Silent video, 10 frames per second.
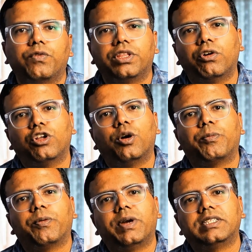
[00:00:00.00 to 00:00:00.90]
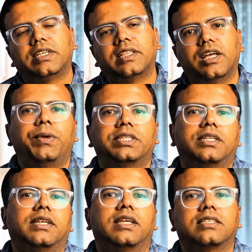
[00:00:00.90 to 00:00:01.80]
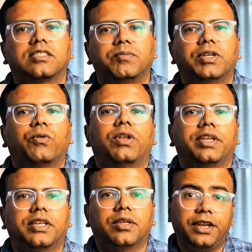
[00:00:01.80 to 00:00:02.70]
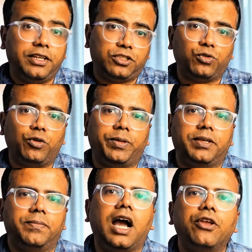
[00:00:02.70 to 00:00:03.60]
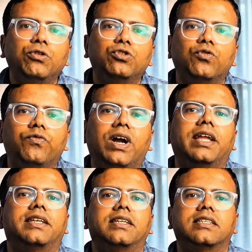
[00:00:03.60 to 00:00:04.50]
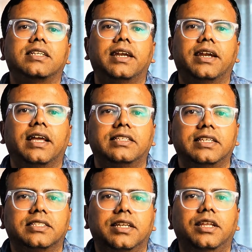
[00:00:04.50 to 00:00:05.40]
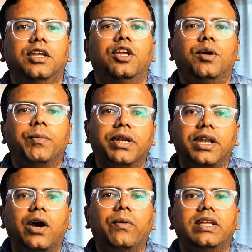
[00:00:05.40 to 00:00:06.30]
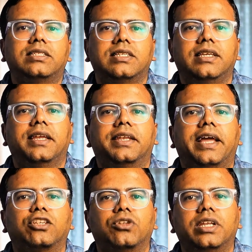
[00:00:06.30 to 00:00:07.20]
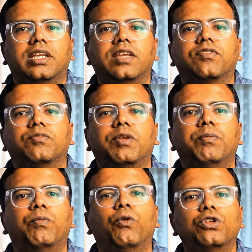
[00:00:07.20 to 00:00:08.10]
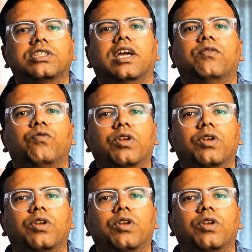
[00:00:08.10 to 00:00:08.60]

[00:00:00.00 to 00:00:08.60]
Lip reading: without compromising the patient assessment quality. A nurse told me, "I used to fight standardization, but now I see it actually gives me more time for